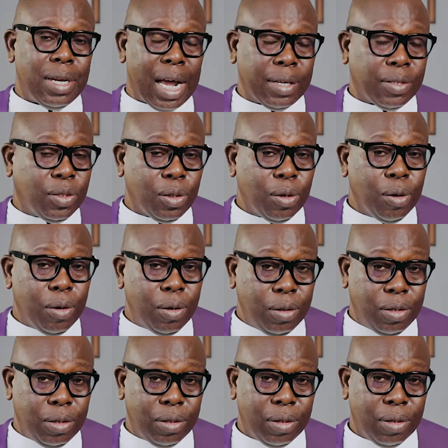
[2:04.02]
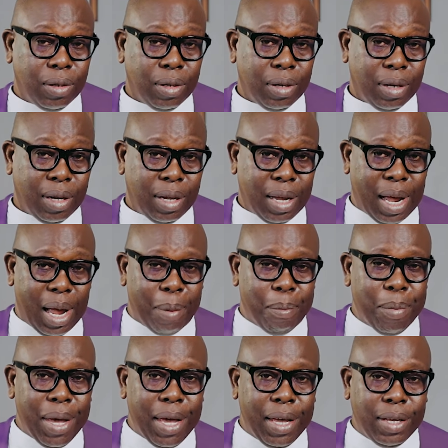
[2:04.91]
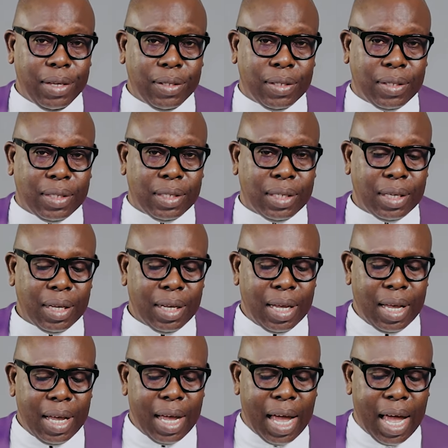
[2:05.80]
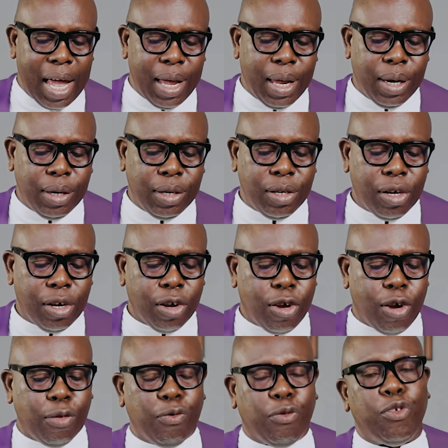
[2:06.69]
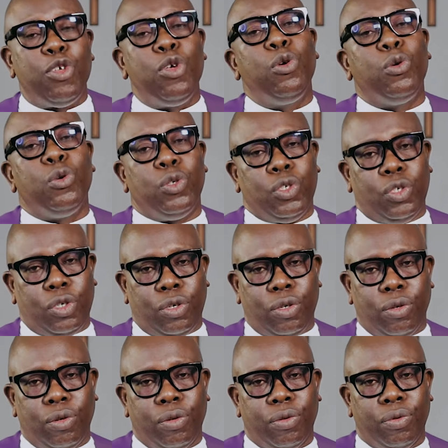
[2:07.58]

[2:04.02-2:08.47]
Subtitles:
dazzled, amazed, and confused.